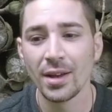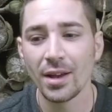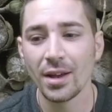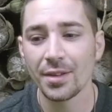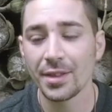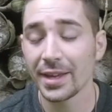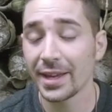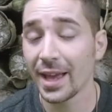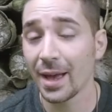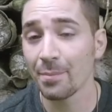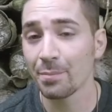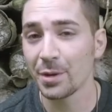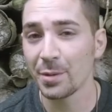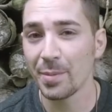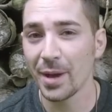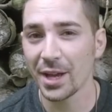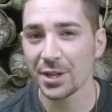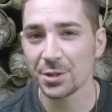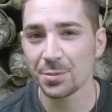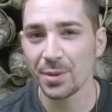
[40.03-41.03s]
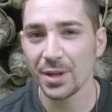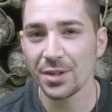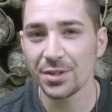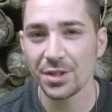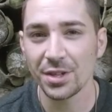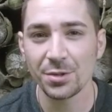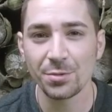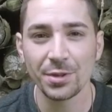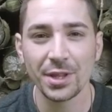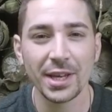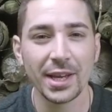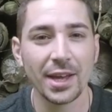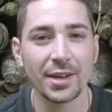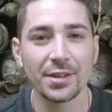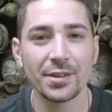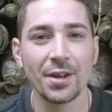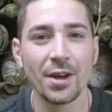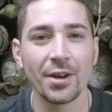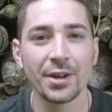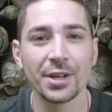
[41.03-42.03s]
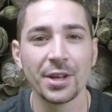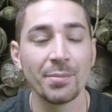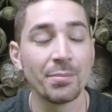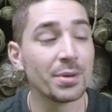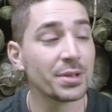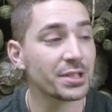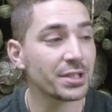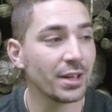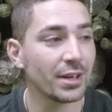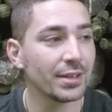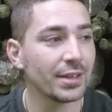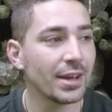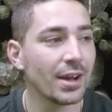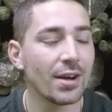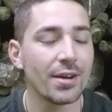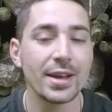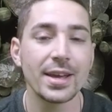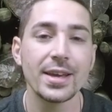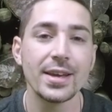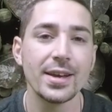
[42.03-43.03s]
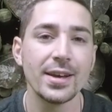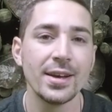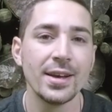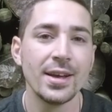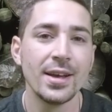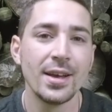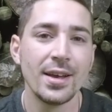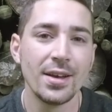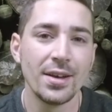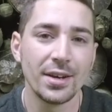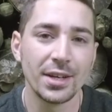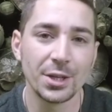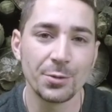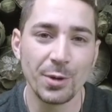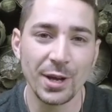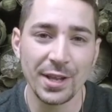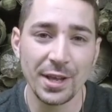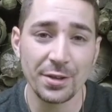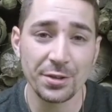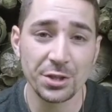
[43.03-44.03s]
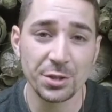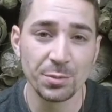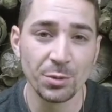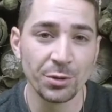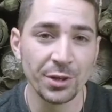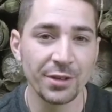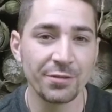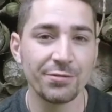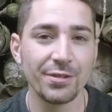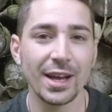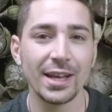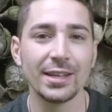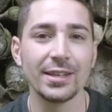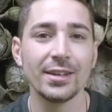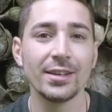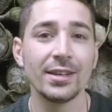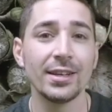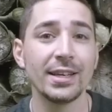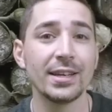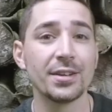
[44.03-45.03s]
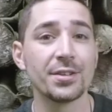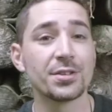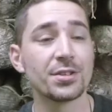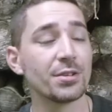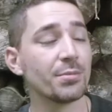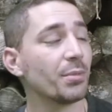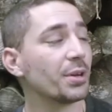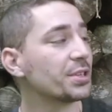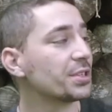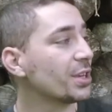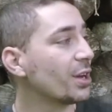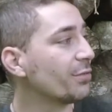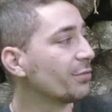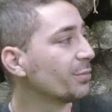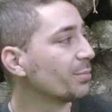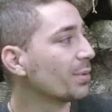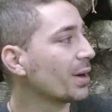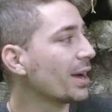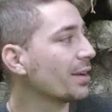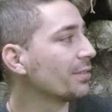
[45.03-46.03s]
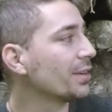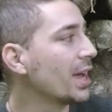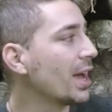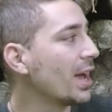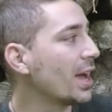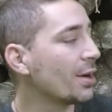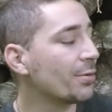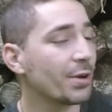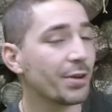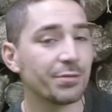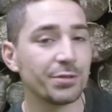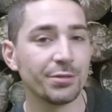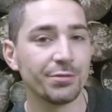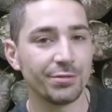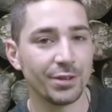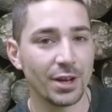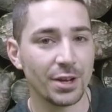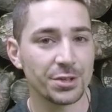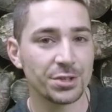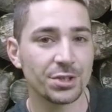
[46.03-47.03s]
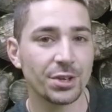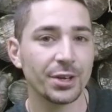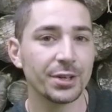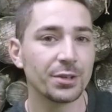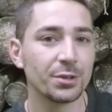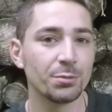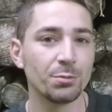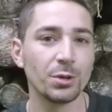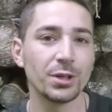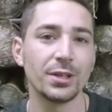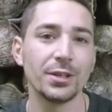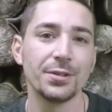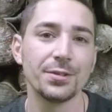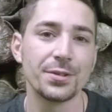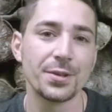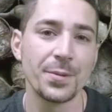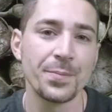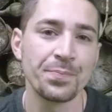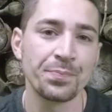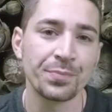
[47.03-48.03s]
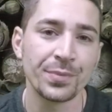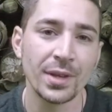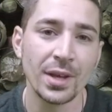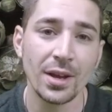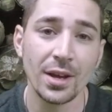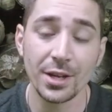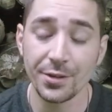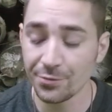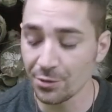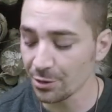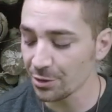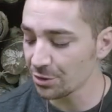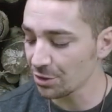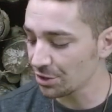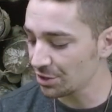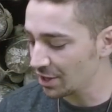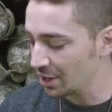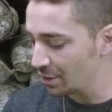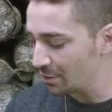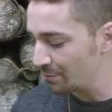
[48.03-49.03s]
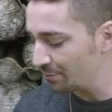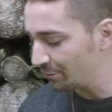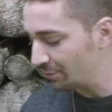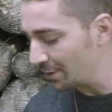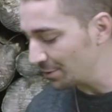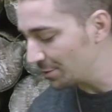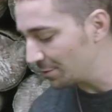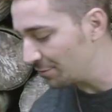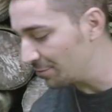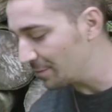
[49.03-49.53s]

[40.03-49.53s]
They can be pest species when they get in high numbers like they are here, and I went out this morning fairly early and took myself a brown hare over the far side of the woodland, and I've got it just here in front